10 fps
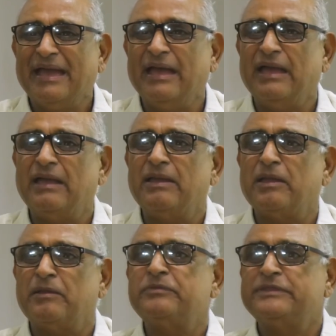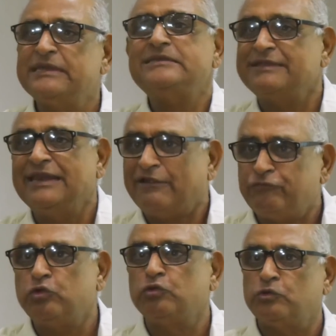Uh, this will
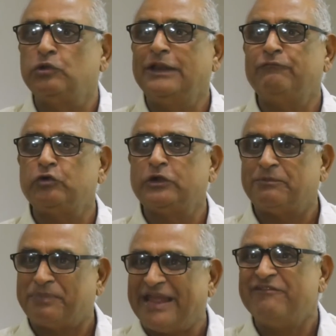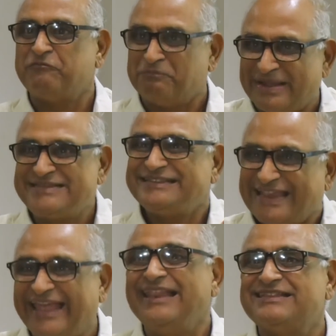have to, you'll have to deprive much
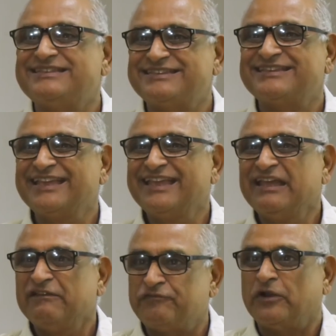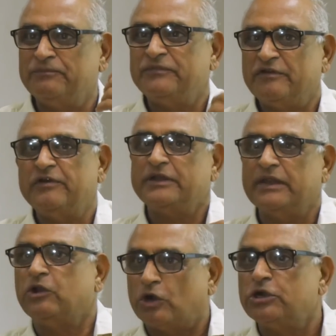else from, uh,
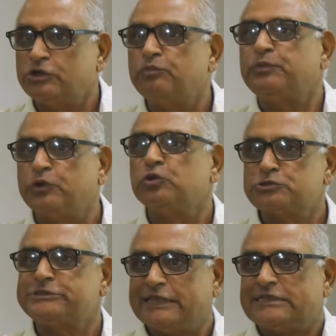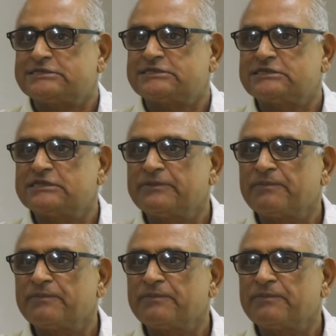in order to produce this.